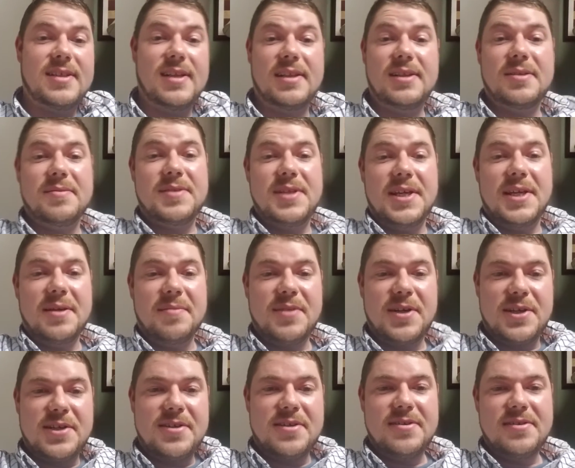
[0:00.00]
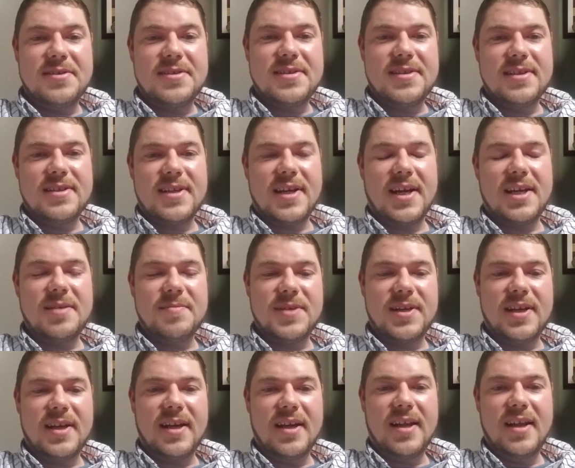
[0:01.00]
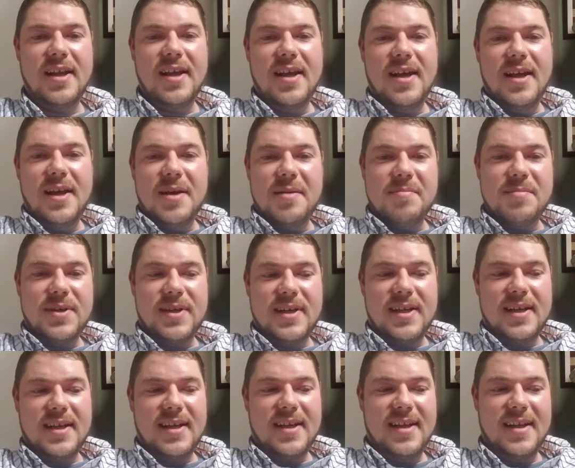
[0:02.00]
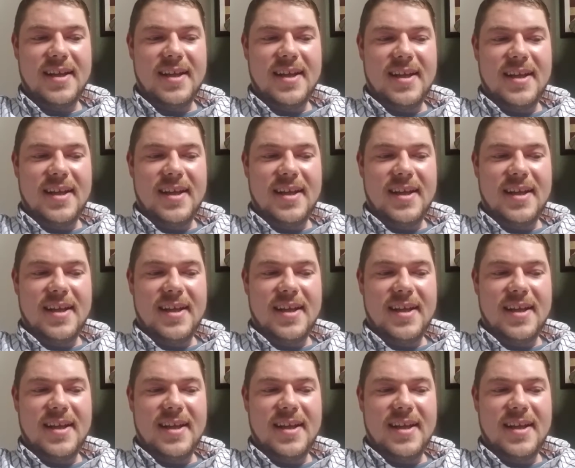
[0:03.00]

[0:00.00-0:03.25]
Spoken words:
love taking pictures and documenting it, but